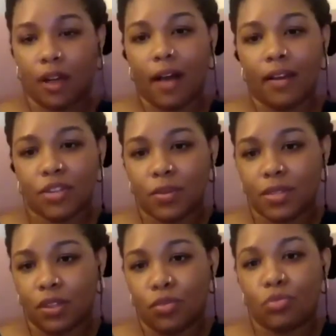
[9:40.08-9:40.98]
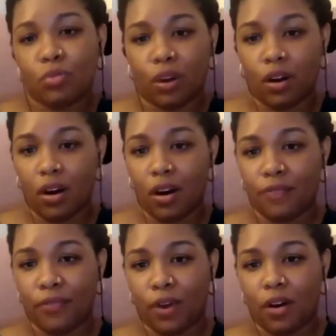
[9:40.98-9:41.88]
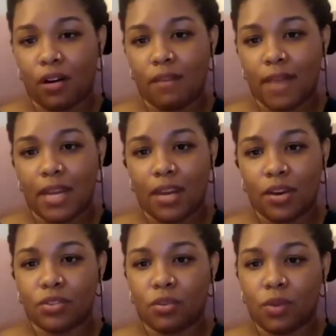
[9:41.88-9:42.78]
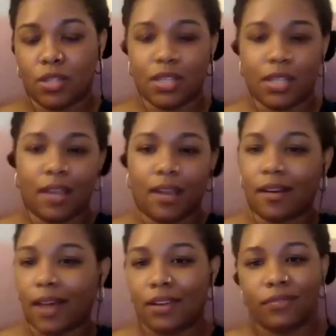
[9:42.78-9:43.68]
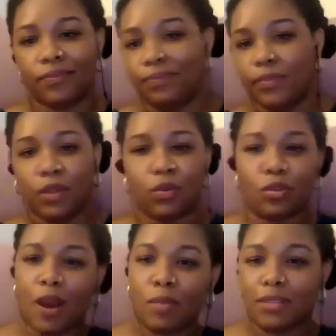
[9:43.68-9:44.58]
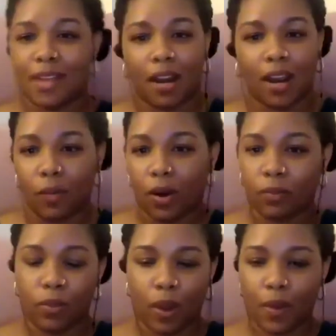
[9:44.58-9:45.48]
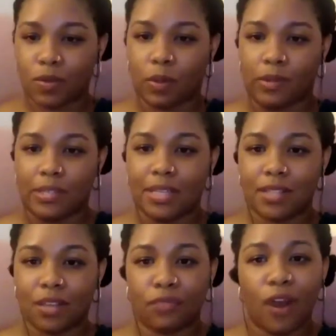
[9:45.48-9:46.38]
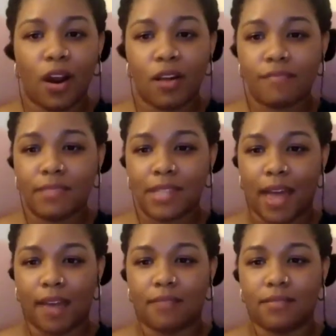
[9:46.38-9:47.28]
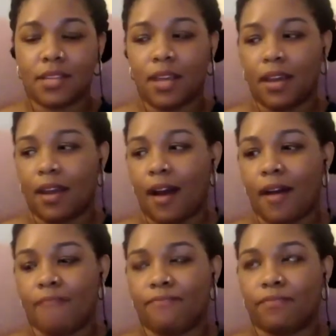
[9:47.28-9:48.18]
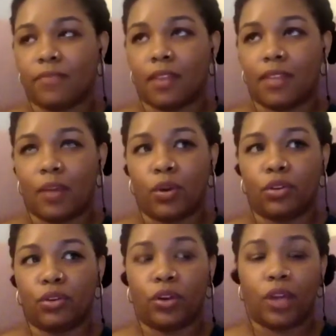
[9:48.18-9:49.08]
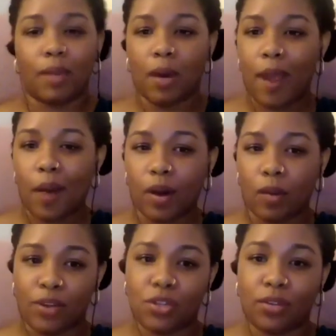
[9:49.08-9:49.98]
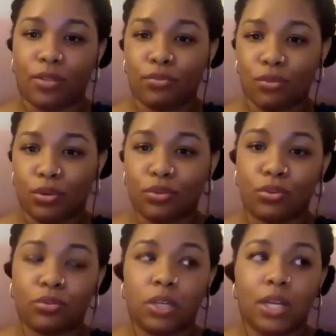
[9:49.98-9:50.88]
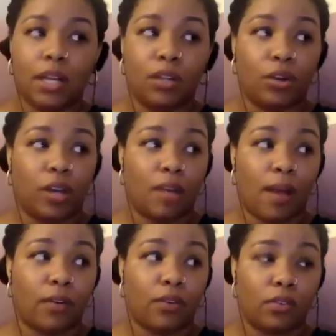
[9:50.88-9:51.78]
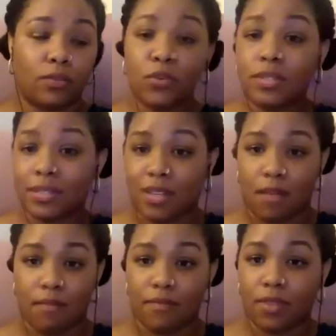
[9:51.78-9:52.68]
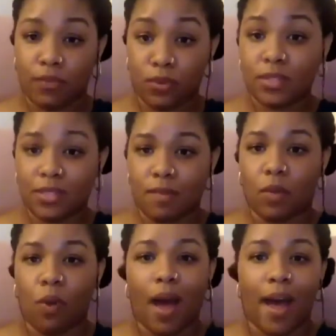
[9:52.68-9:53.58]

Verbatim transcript: college, I was a youth worker for many years. So I worked in like a kind of youth empowerment setting where I was working with teens on farms, and um, they were learning about power and oppression through learning about food system, the food system, mm-hmm. and mm, why